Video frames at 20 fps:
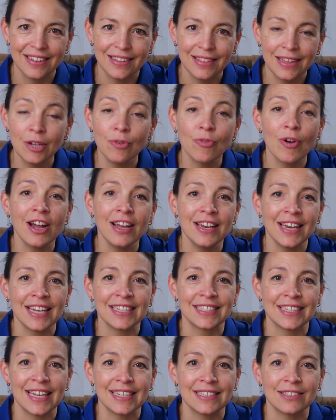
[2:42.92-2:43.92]
The Orion
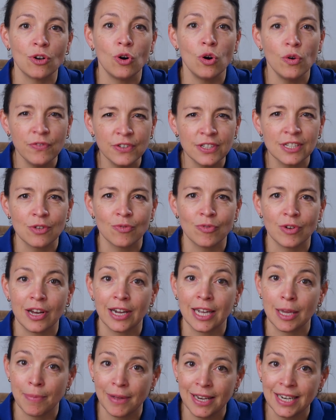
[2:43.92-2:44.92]
XS offers the
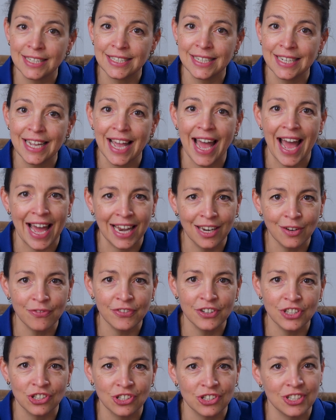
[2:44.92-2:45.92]
reliability and
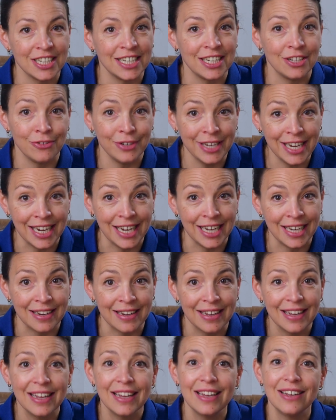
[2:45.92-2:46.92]
efficiency you need
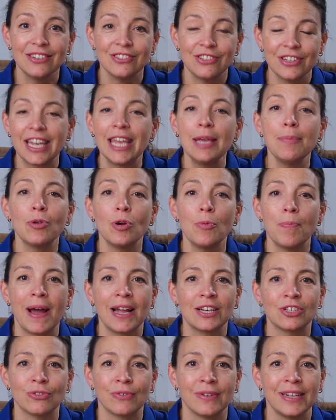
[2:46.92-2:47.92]
to keep your
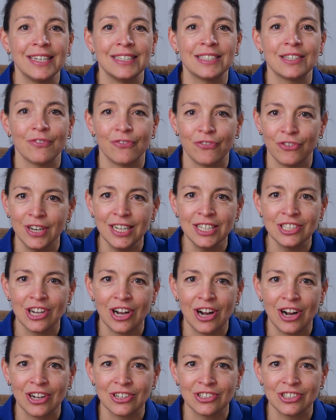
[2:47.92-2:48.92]
batteries fully
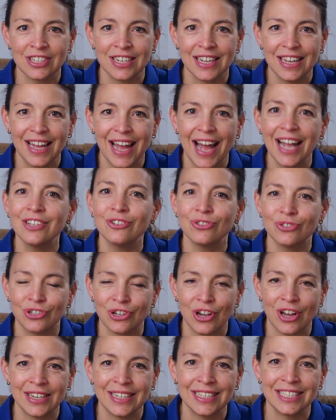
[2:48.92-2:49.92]
charged and your
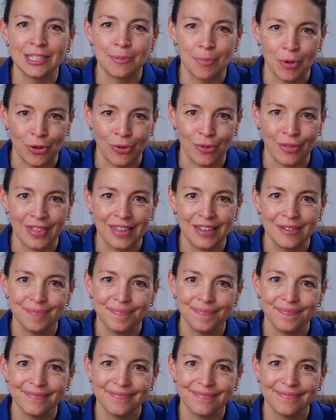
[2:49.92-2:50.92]
journey smooth.
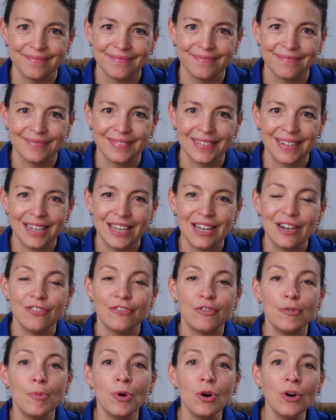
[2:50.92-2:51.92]

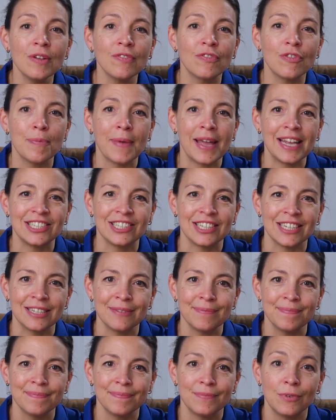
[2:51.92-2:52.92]
For more
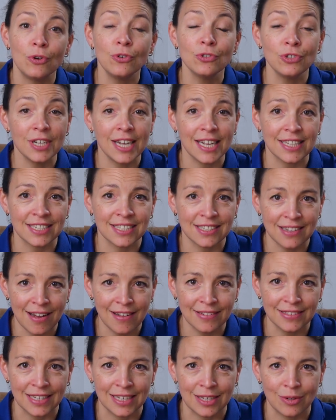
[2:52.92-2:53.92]
information or to get
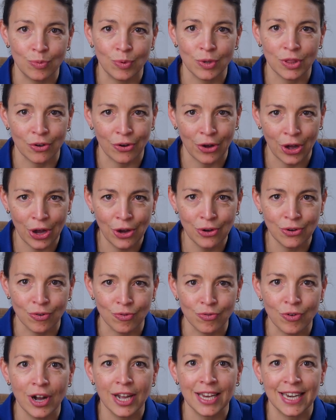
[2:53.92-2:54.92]
started with your own
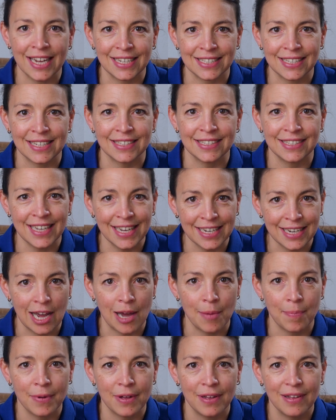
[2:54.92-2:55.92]
Orion XS
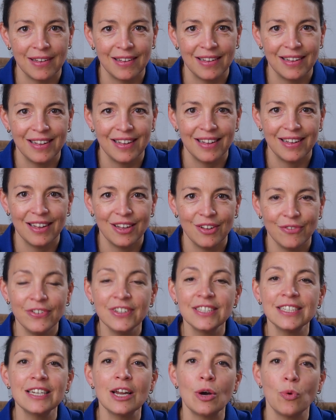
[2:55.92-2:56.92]
setup,
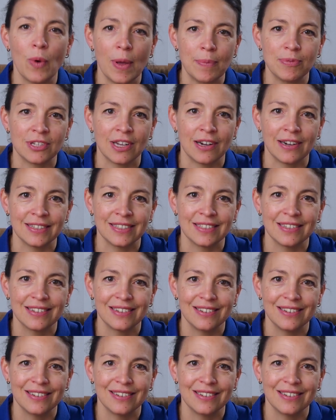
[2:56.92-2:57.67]
visit our website